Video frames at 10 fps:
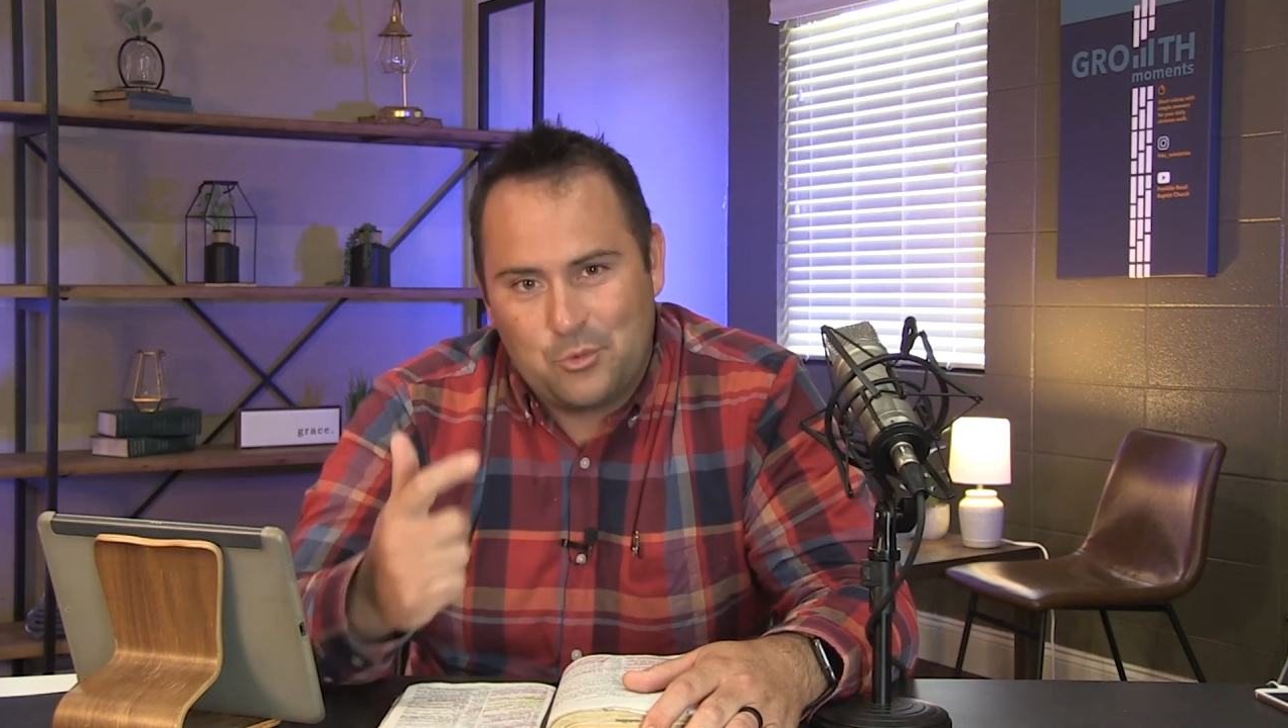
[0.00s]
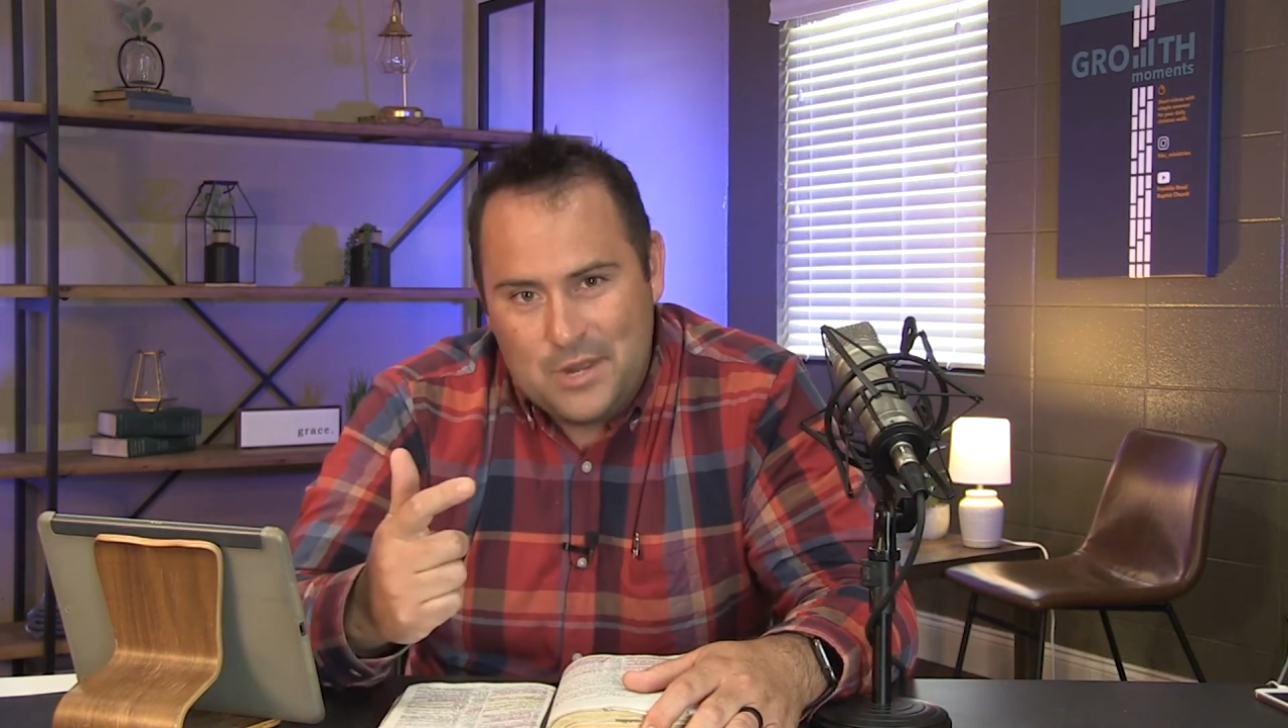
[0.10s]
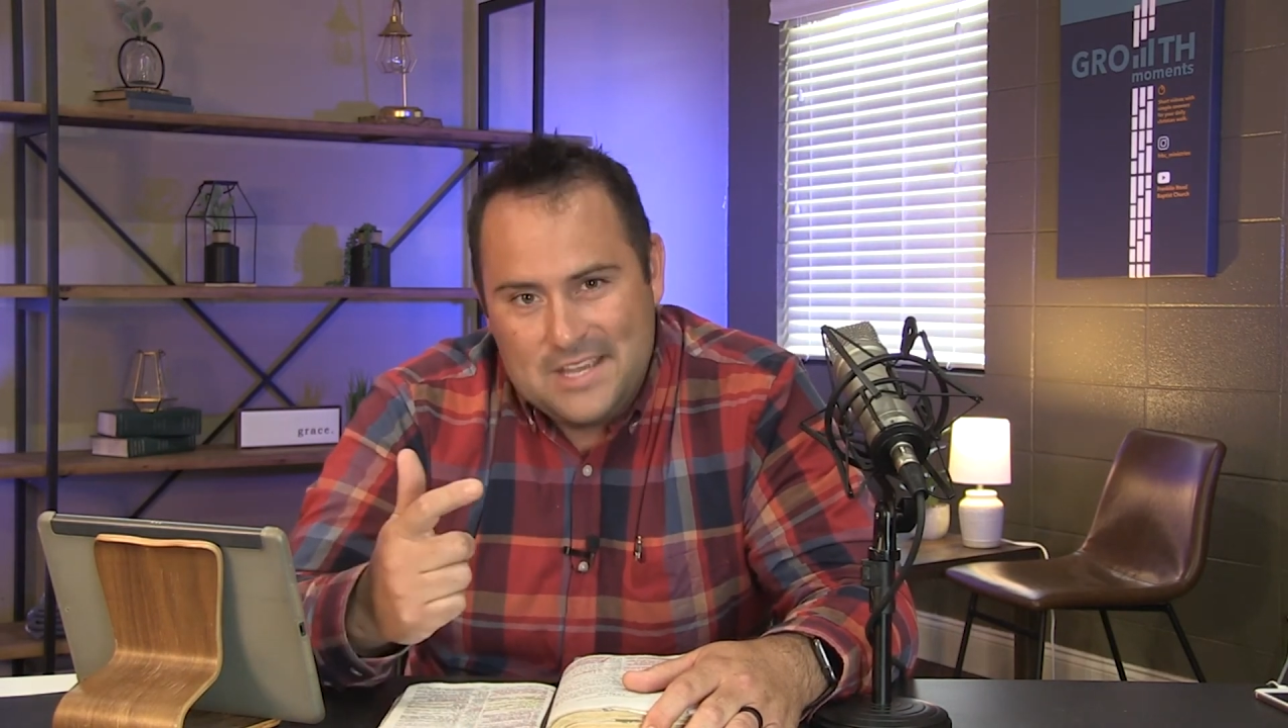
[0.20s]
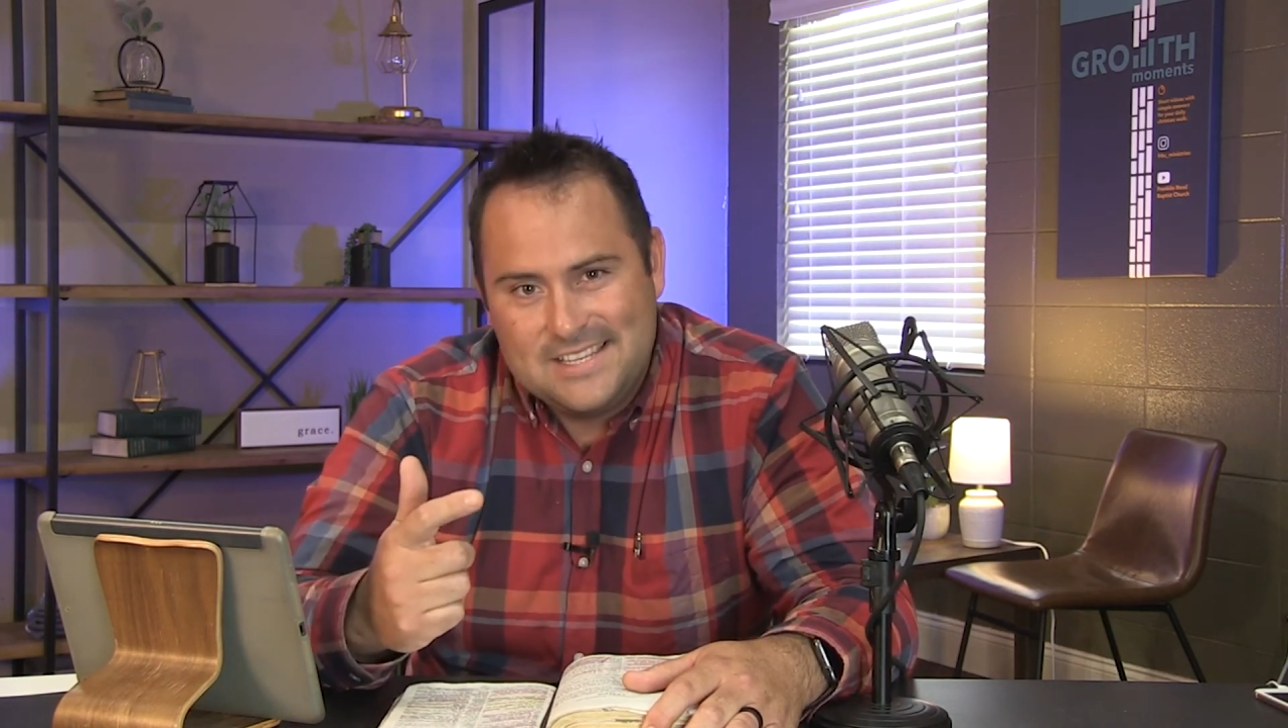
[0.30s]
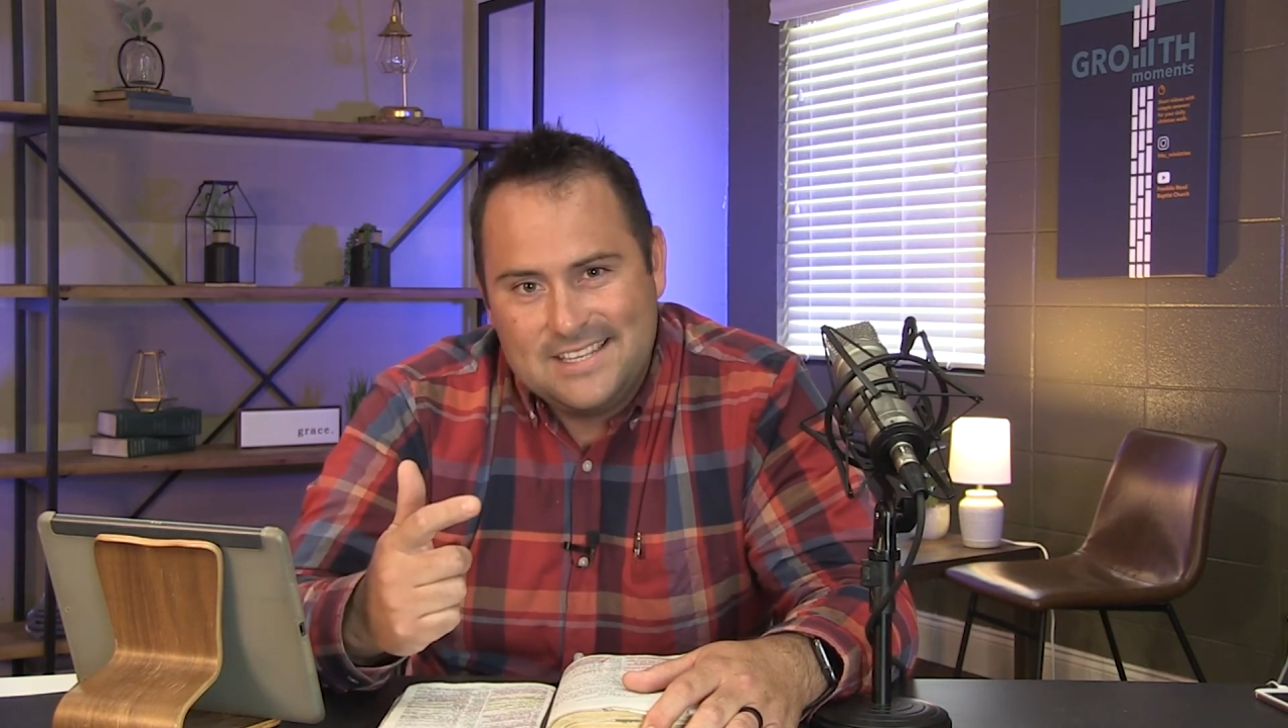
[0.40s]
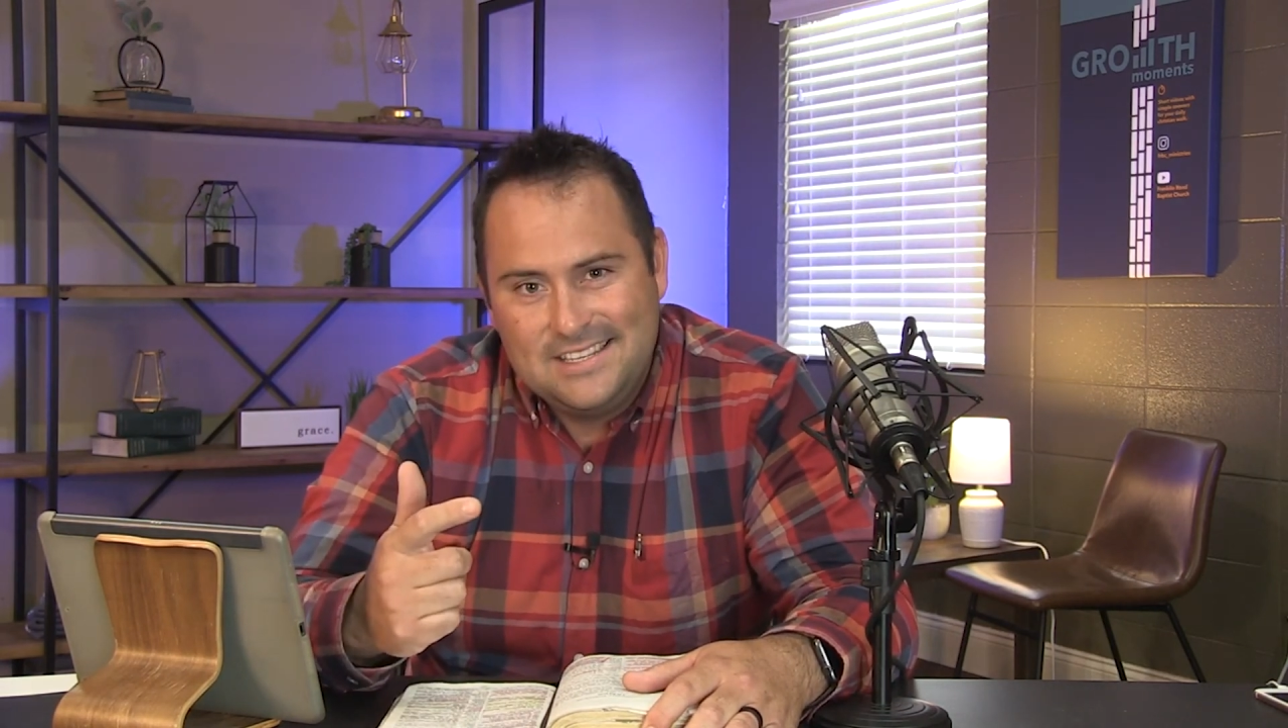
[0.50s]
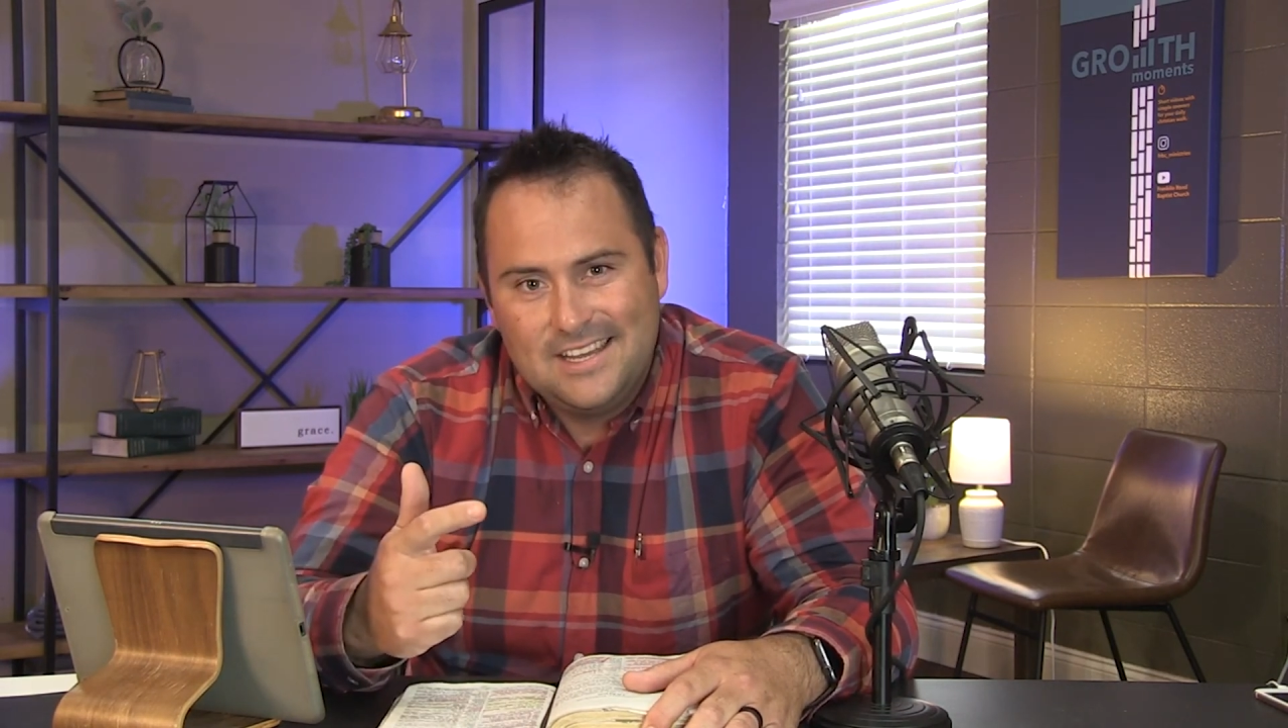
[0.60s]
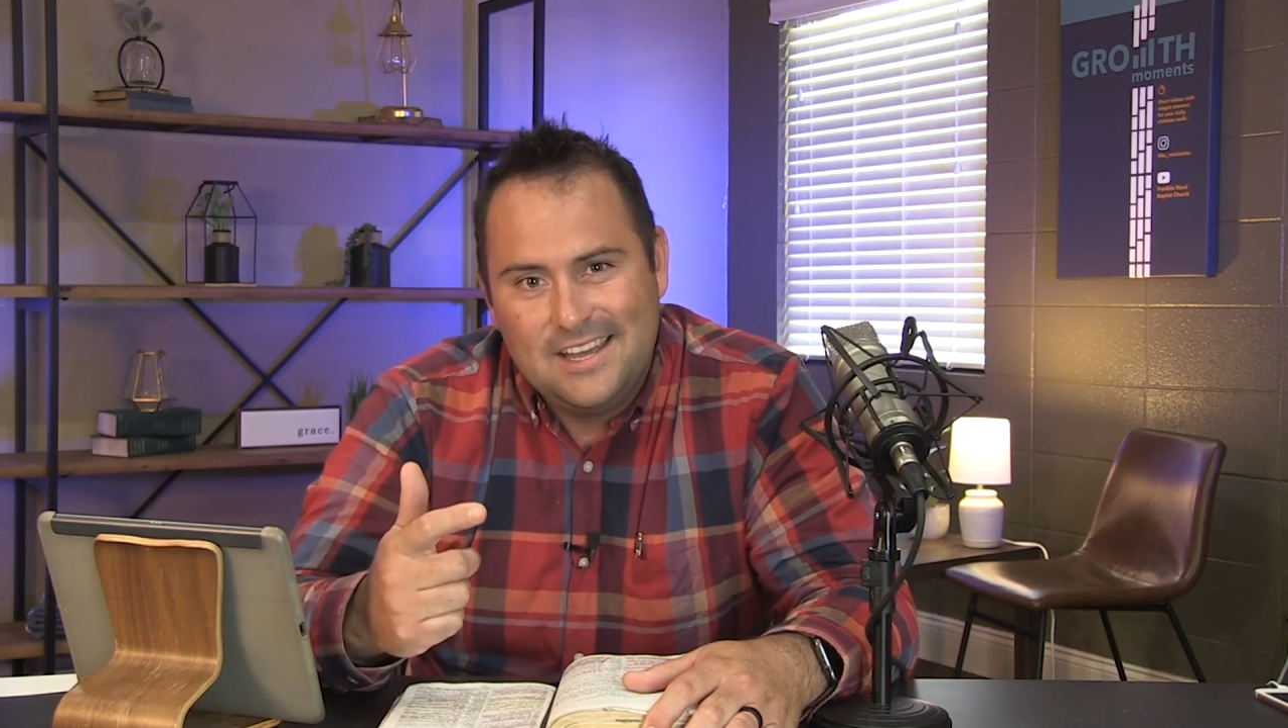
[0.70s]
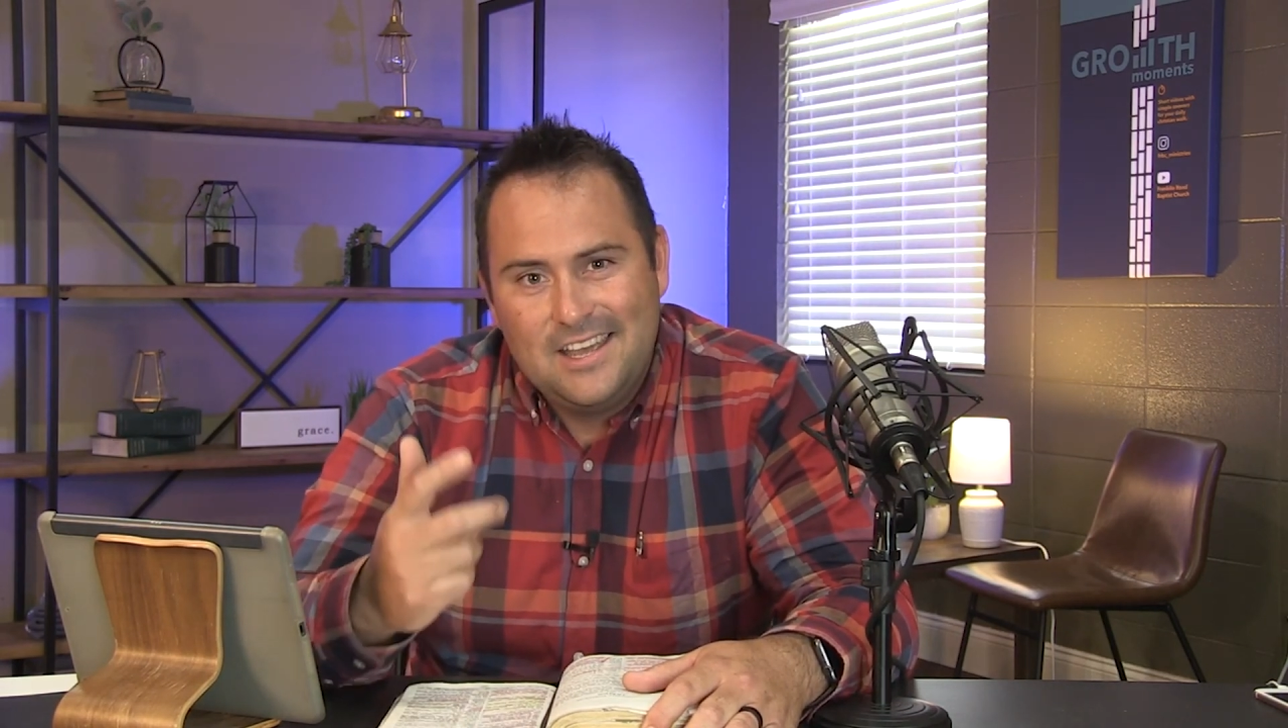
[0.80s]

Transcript: a reason,